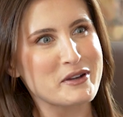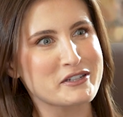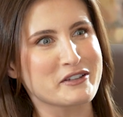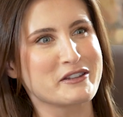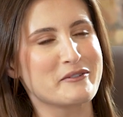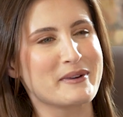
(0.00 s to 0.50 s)

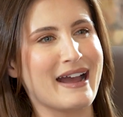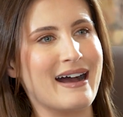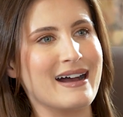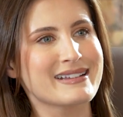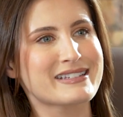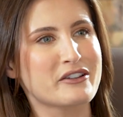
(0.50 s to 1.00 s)
question that we
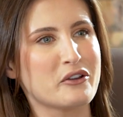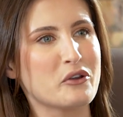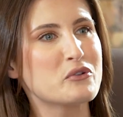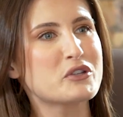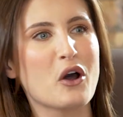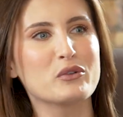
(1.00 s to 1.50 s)
ask,
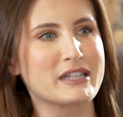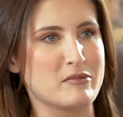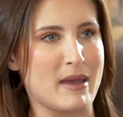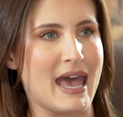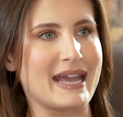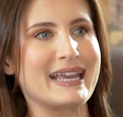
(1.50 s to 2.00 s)
who's holding the
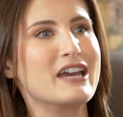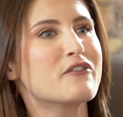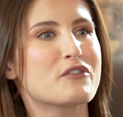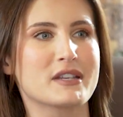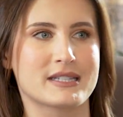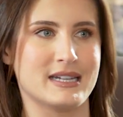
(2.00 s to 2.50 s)
bag
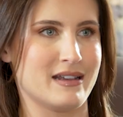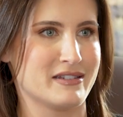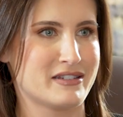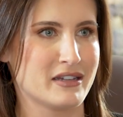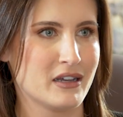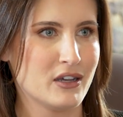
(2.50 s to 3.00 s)
if this
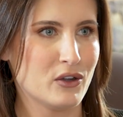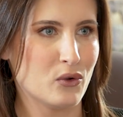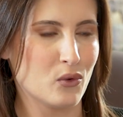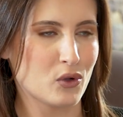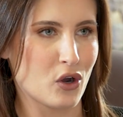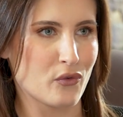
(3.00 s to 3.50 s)
does
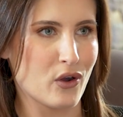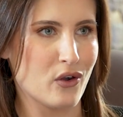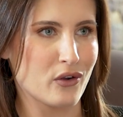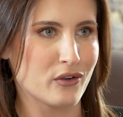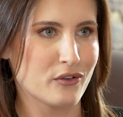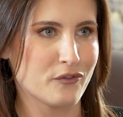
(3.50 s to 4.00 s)
all go
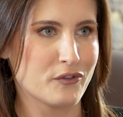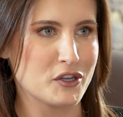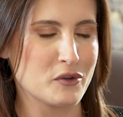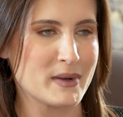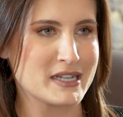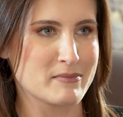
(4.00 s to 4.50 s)
wrong for
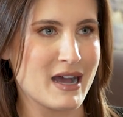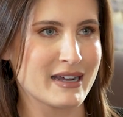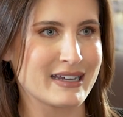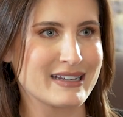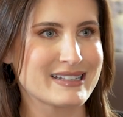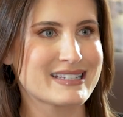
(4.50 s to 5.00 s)
US
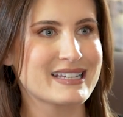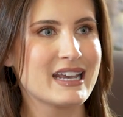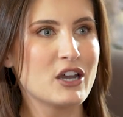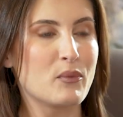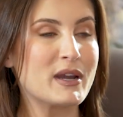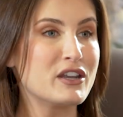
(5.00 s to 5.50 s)
markets?
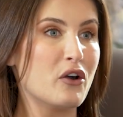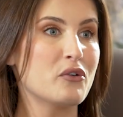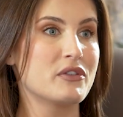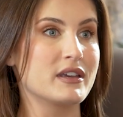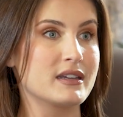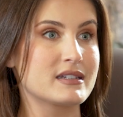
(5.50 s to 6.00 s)
We know
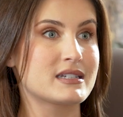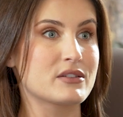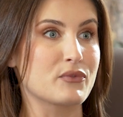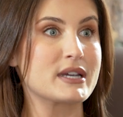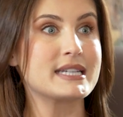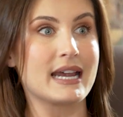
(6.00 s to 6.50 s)
that
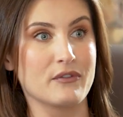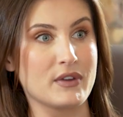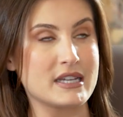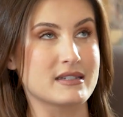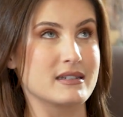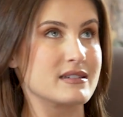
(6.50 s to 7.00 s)
retail
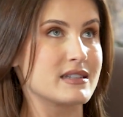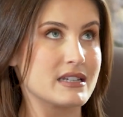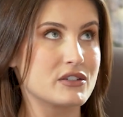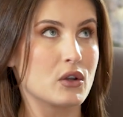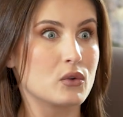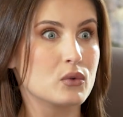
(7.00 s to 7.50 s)
investors, the
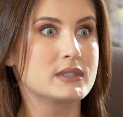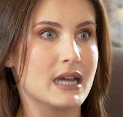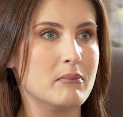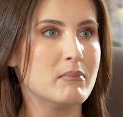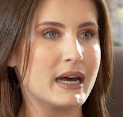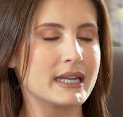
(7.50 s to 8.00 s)
so-called
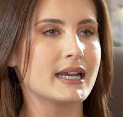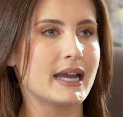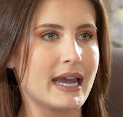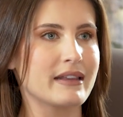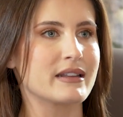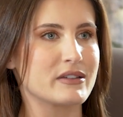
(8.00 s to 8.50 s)
dumb money, I
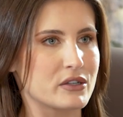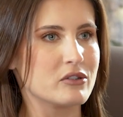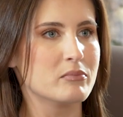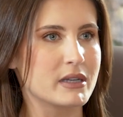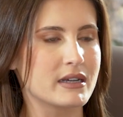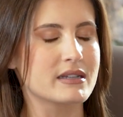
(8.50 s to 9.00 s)
hate that
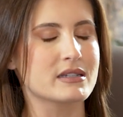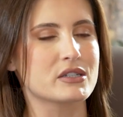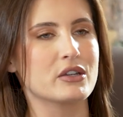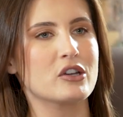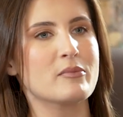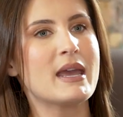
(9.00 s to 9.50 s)
term, but it is a
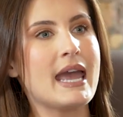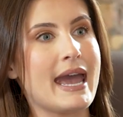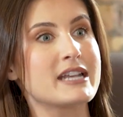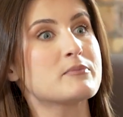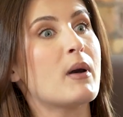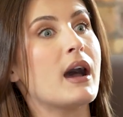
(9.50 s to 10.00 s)
term,
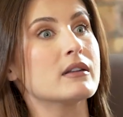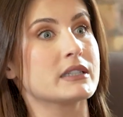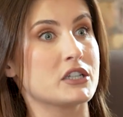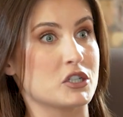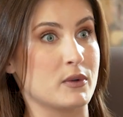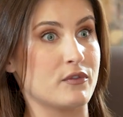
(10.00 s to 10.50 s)
has piled
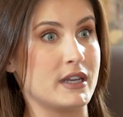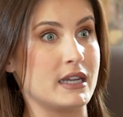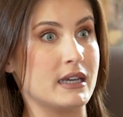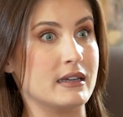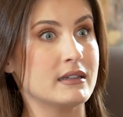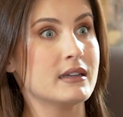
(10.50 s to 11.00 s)
into
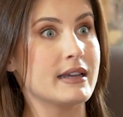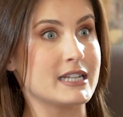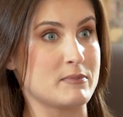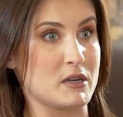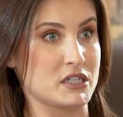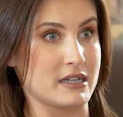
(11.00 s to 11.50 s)
Nvidia,
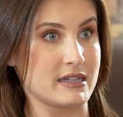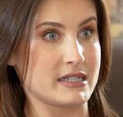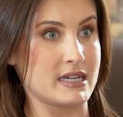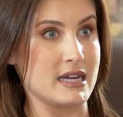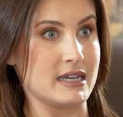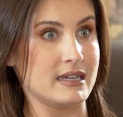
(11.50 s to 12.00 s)
especially
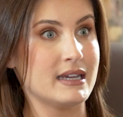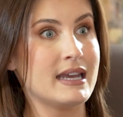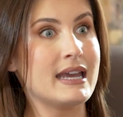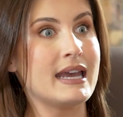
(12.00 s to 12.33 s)
this year.